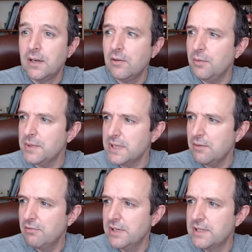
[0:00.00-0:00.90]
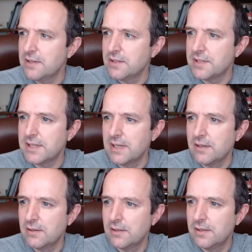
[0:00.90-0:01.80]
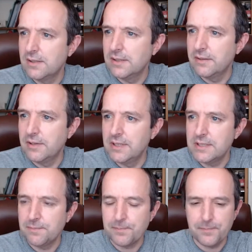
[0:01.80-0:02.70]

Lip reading: What's the old research thing gone? There it is.